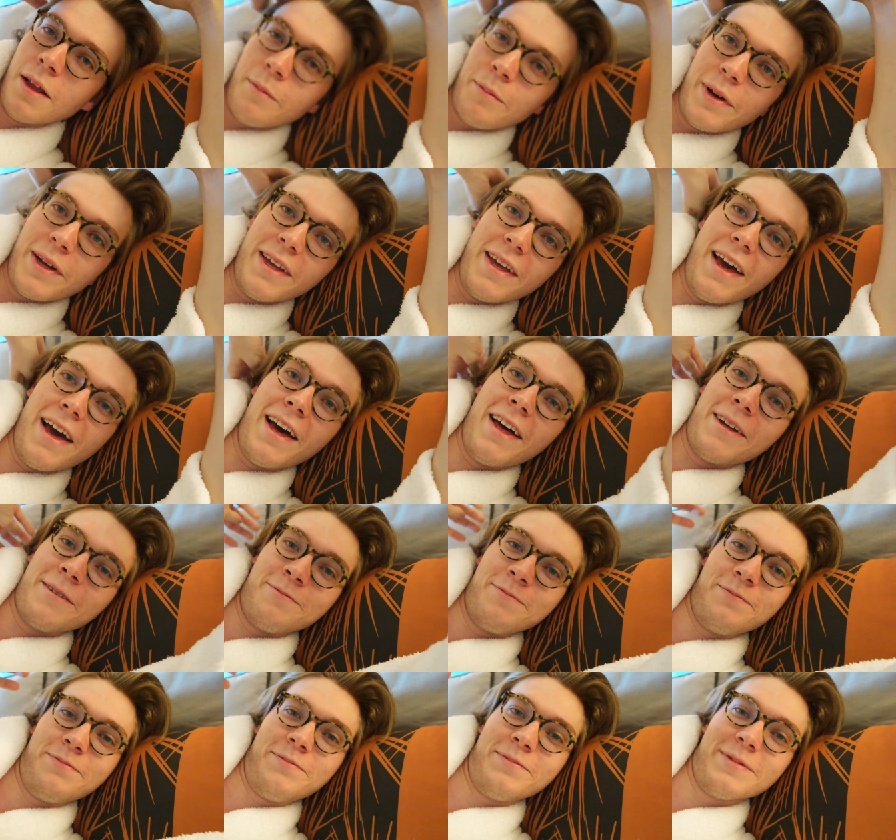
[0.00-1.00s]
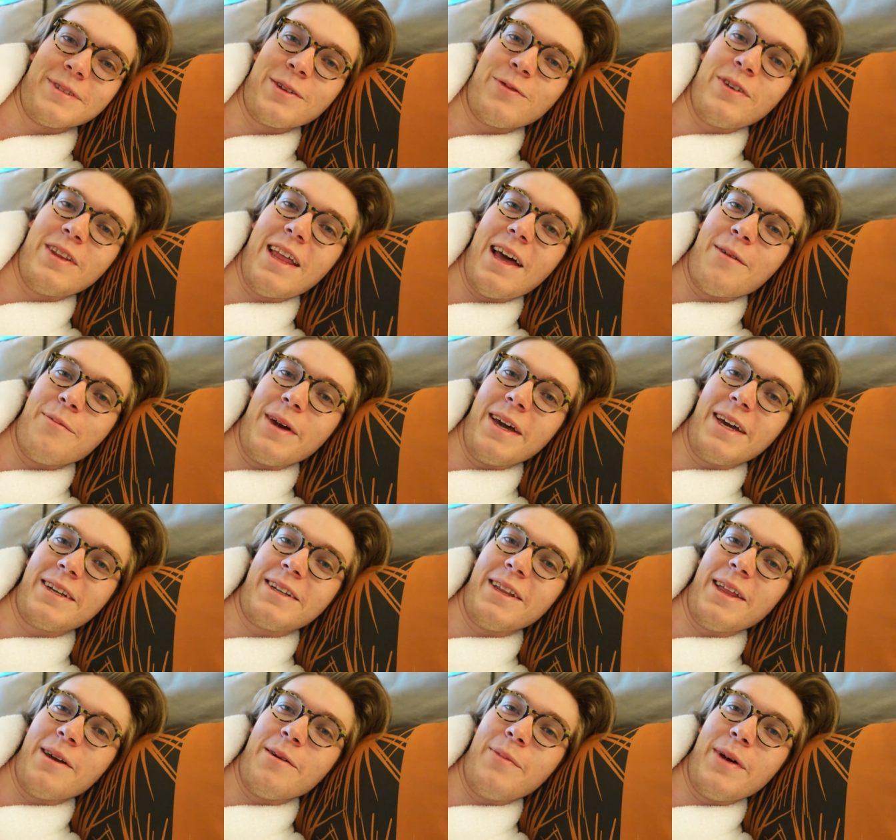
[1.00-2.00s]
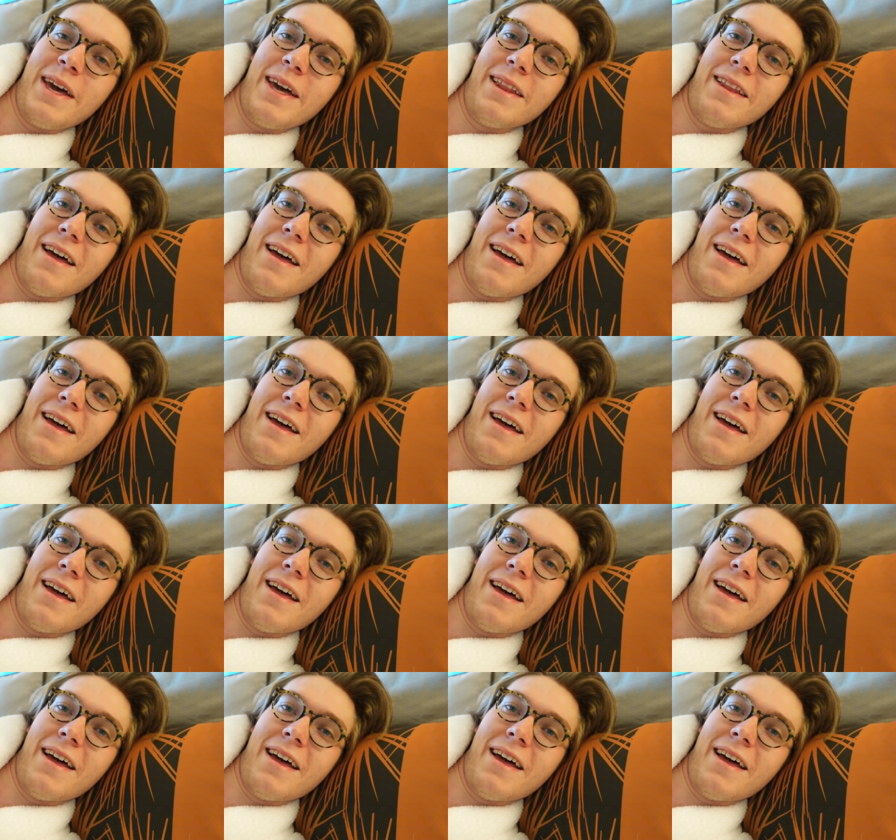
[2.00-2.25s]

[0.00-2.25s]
but yeah, living that Mandalay Bay